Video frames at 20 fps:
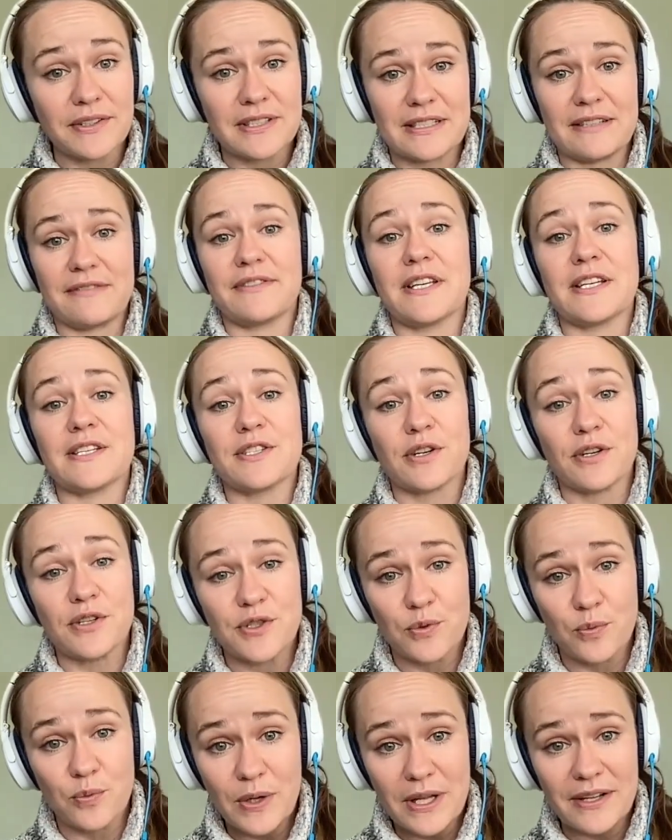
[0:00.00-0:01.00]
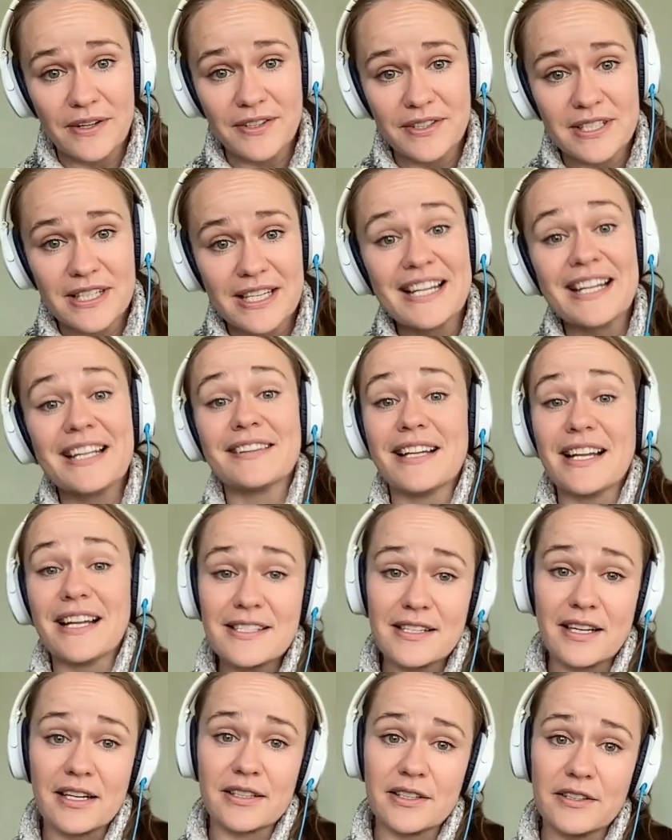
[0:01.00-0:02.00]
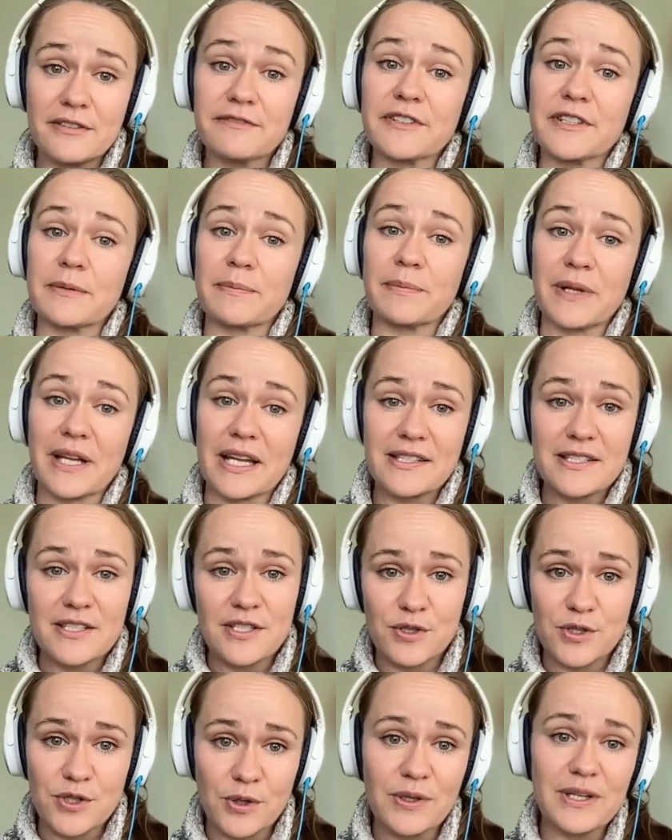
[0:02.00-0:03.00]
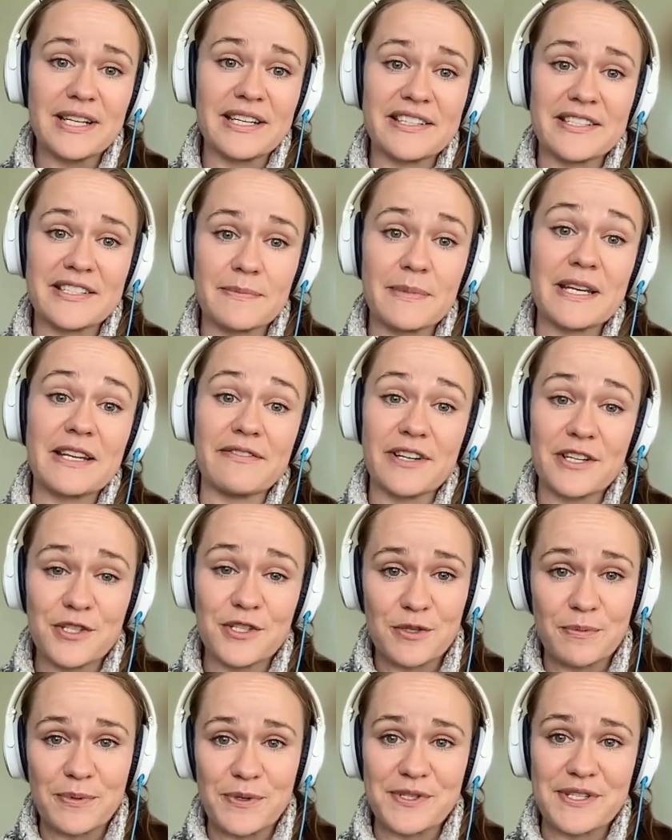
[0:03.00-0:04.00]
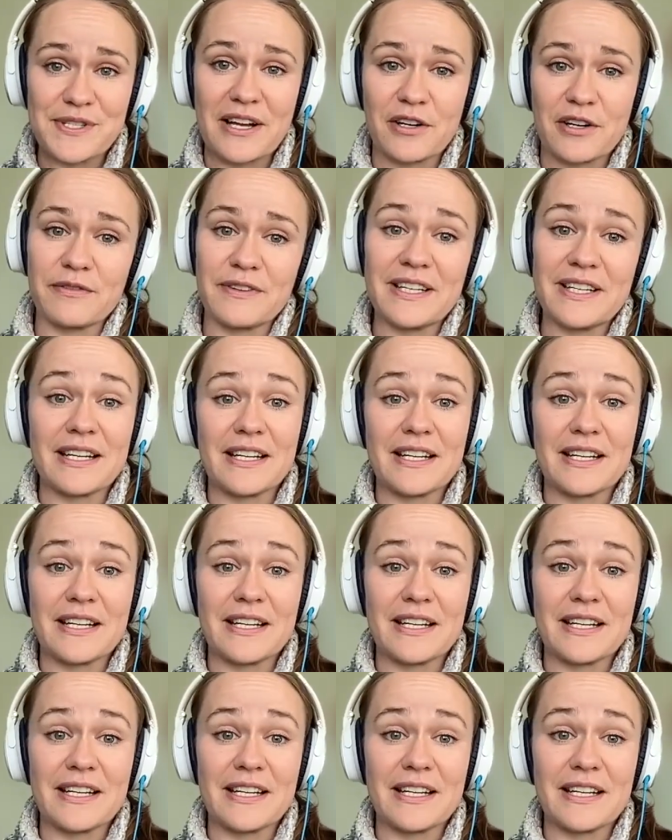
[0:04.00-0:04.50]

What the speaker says: And if they start to wilt, that's not good for the plants and you don't get as many vegetables out of it.